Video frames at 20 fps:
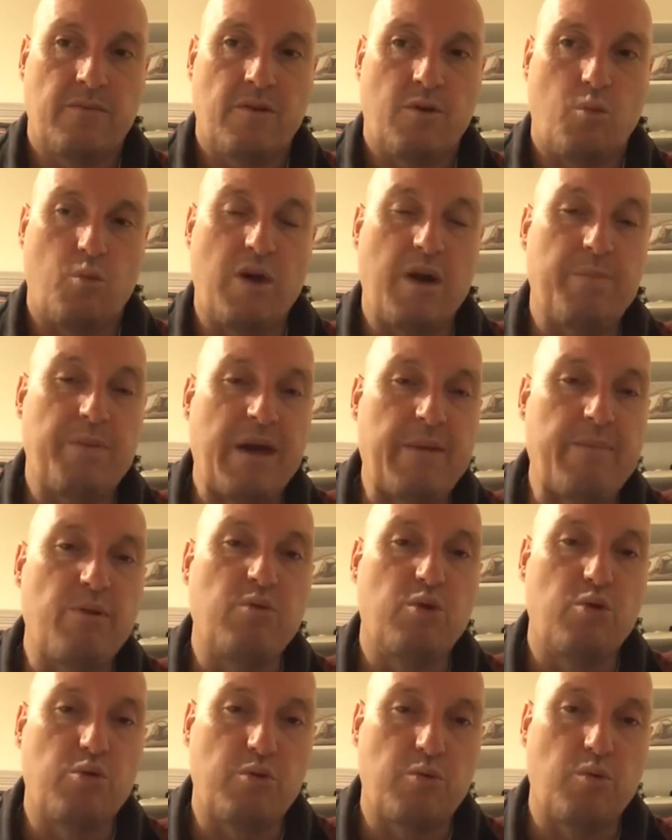where people
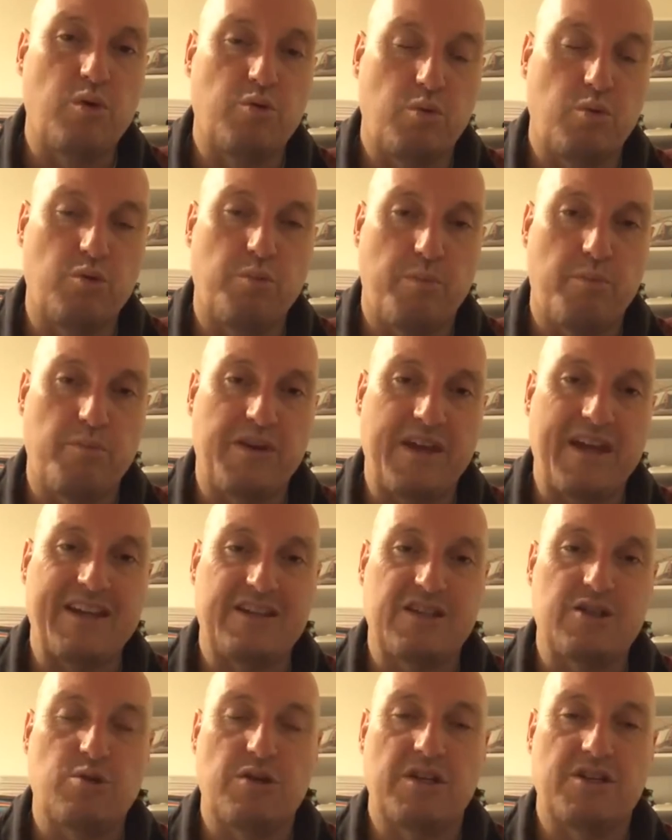will, will, will
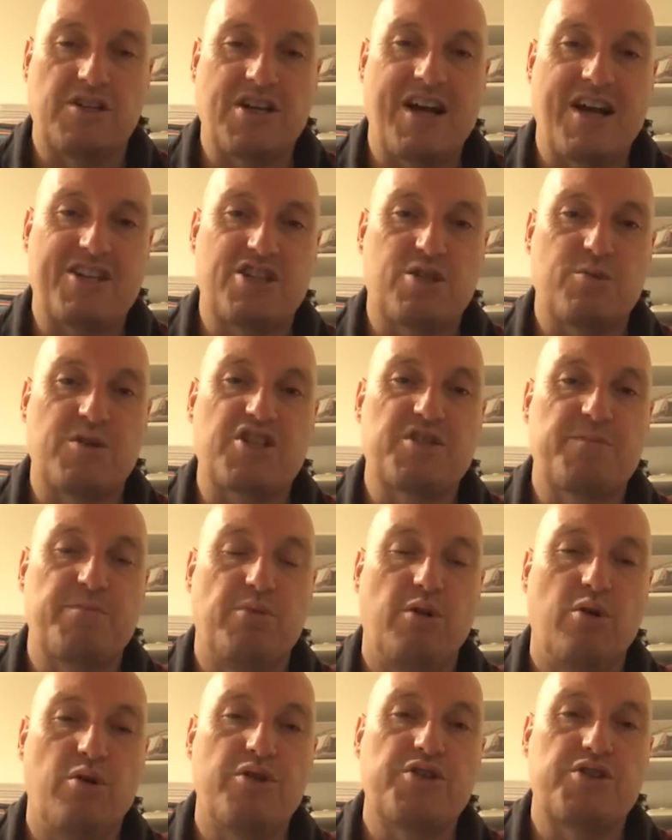get to a chance to
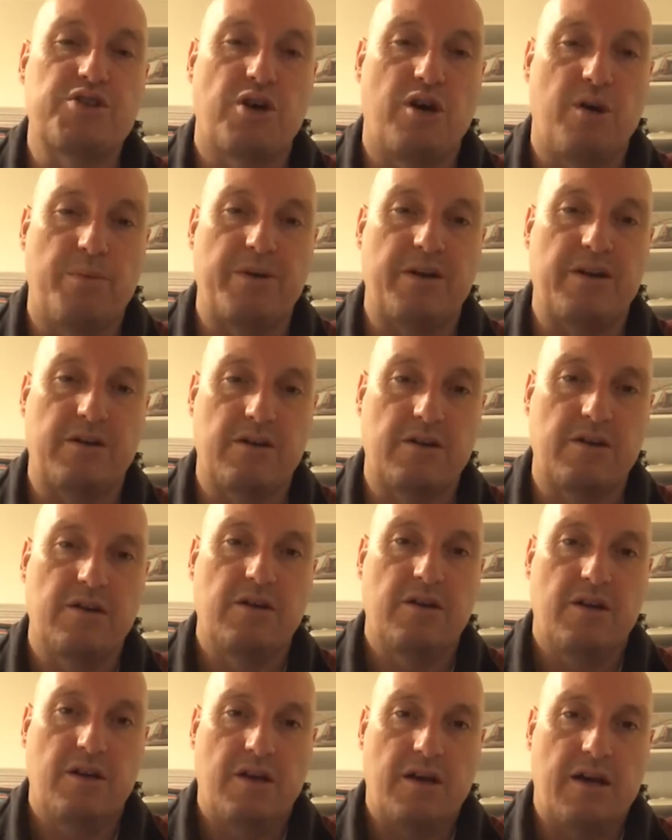explore the topic
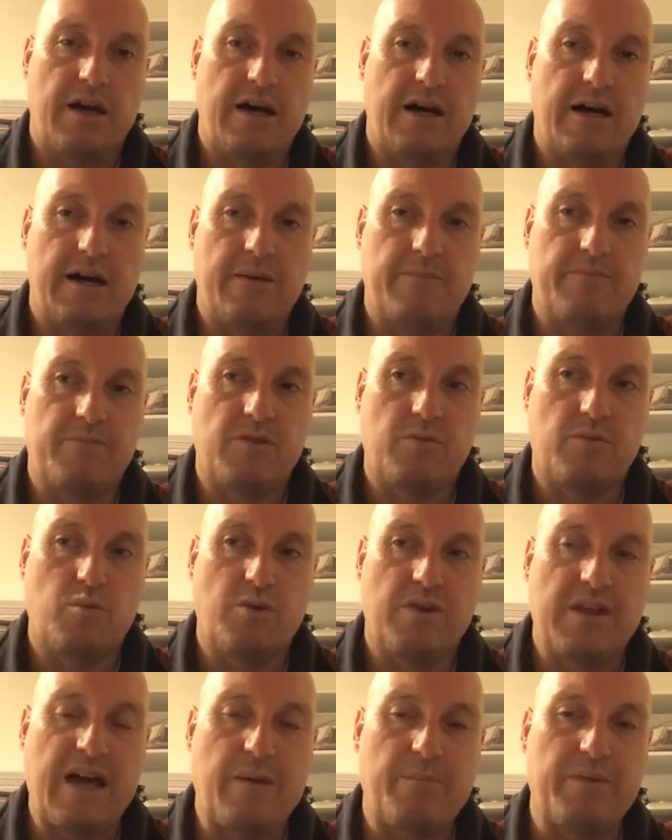um,
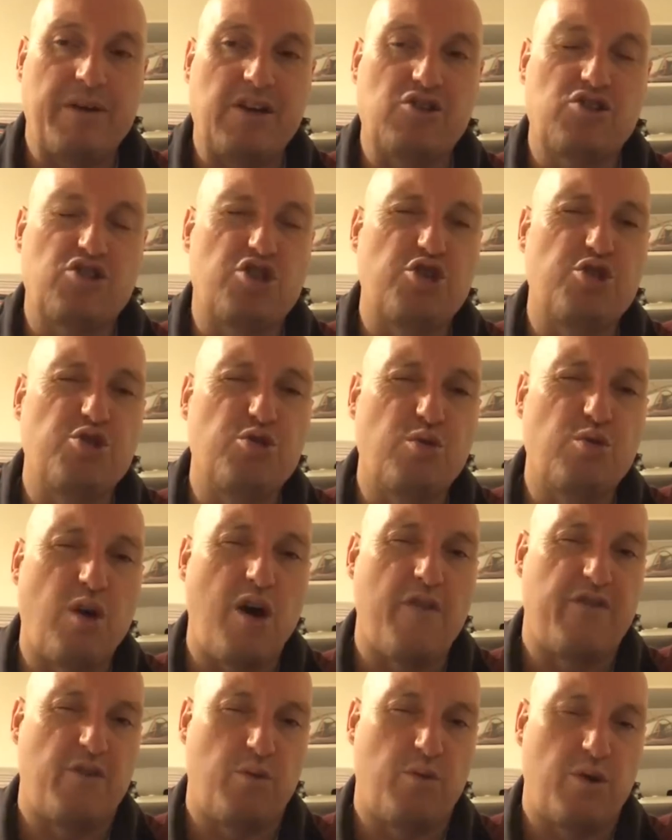without being too
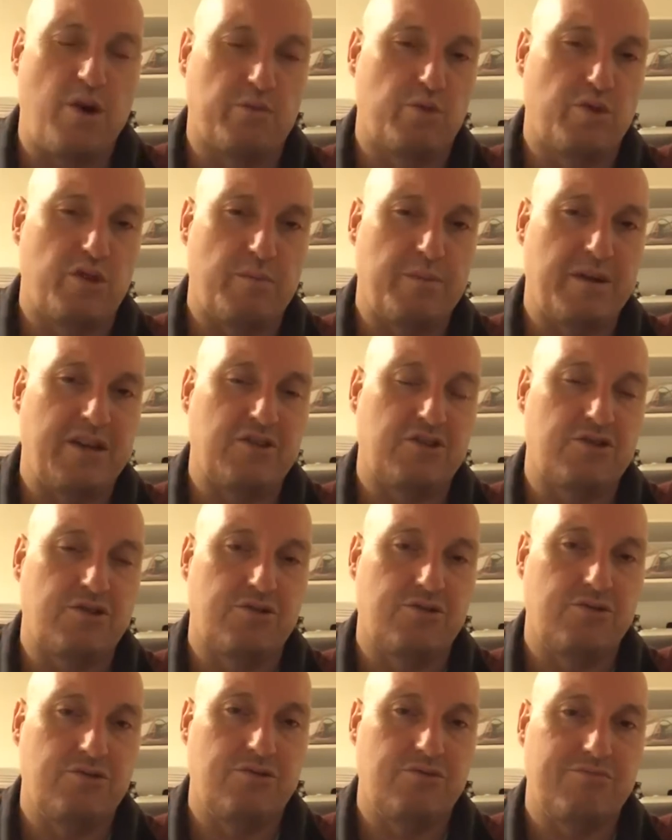overwhelmed with it being
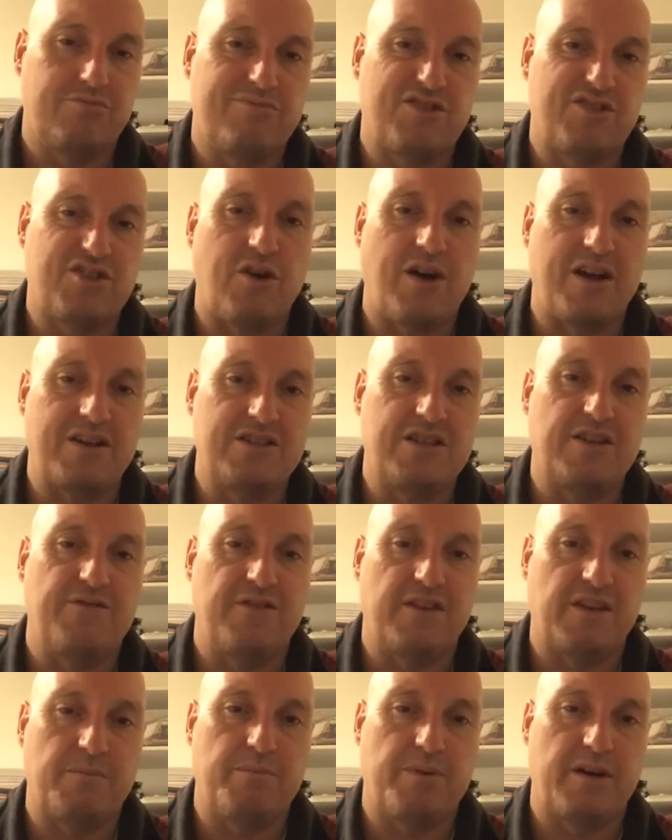too
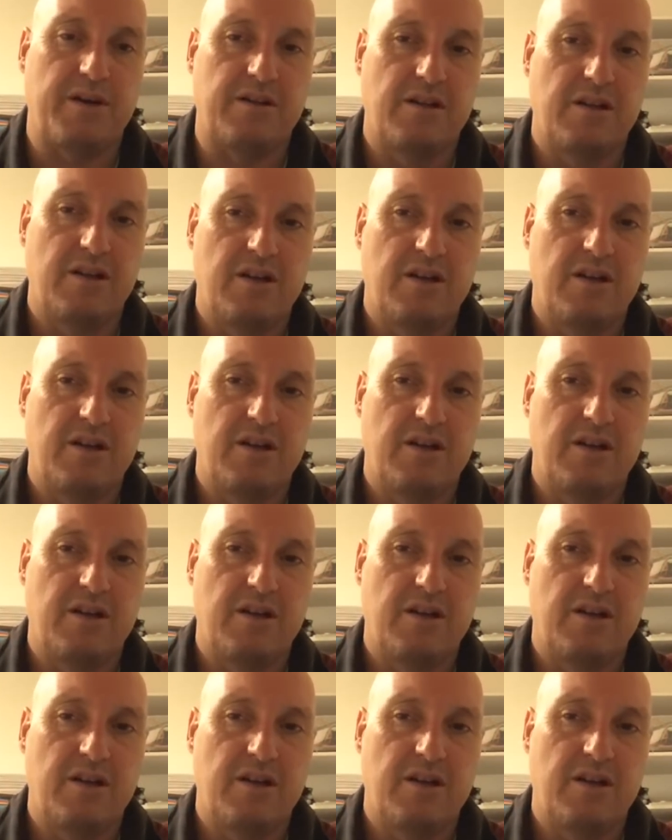scientific, but